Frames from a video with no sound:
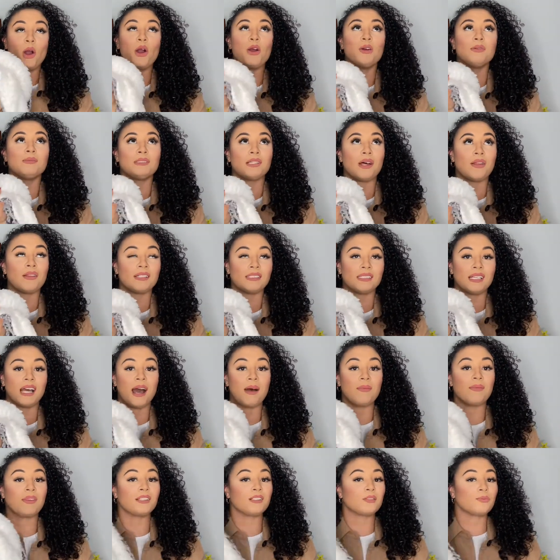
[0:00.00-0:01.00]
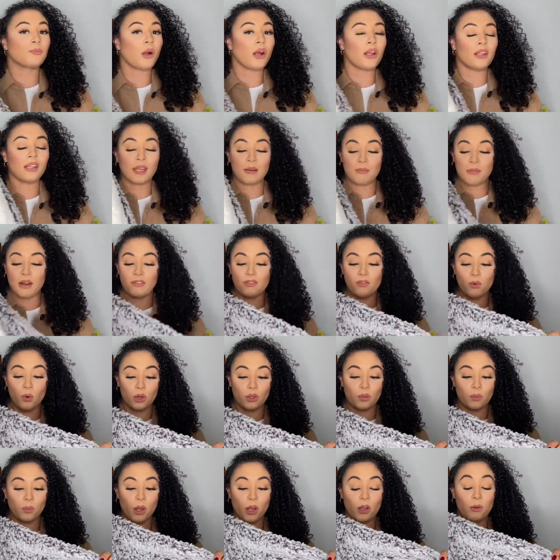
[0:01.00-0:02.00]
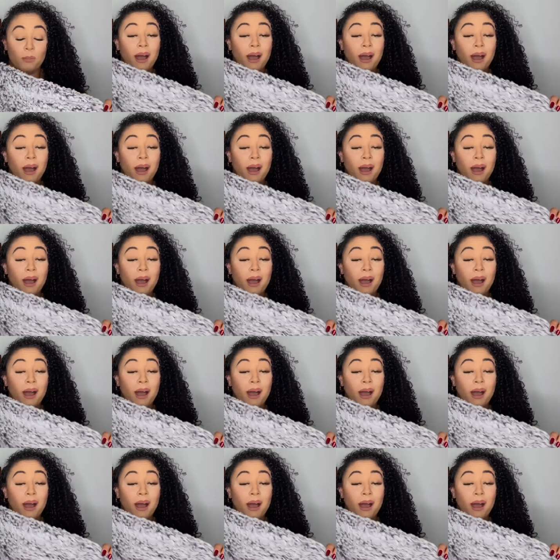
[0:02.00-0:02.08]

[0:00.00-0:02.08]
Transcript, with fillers: robes all the time. This is probably like my fourth robe.